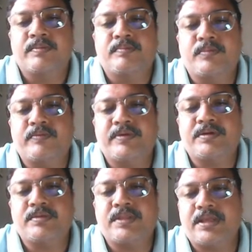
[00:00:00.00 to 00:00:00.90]
Moving
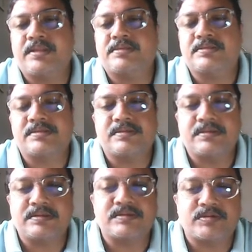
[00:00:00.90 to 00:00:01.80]
to the
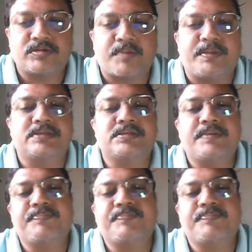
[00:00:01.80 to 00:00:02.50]
topics,